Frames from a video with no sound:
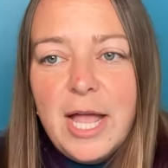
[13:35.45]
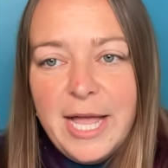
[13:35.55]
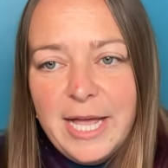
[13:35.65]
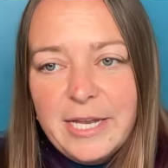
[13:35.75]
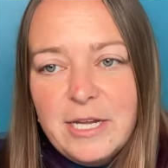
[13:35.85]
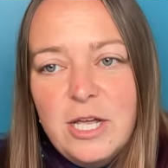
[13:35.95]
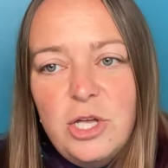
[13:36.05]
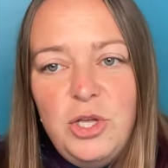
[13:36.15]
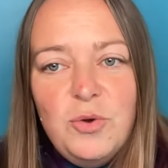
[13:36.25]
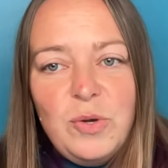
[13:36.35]
And
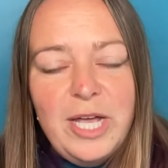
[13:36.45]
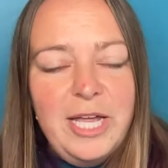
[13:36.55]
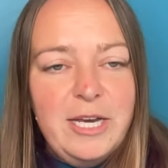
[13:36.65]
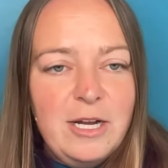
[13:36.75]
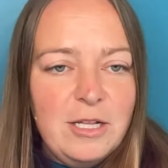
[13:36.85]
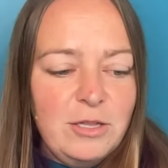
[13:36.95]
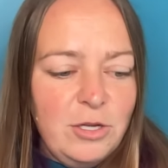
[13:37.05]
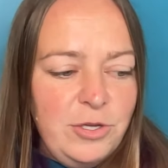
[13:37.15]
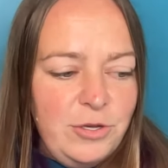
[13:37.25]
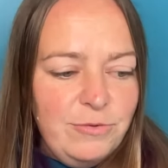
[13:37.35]
you can
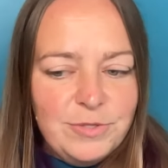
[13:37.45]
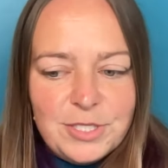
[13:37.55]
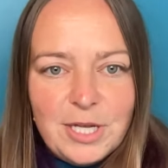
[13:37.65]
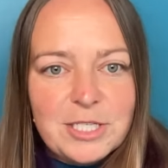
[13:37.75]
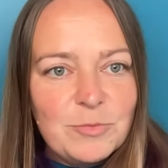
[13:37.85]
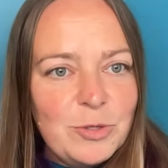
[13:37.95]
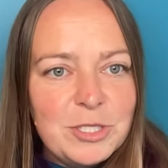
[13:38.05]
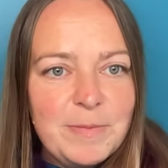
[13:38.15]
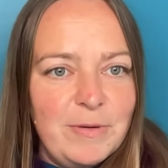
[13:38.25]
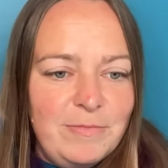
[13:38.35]
use a wooden
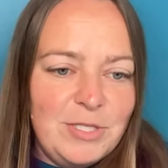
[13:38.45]
spoon.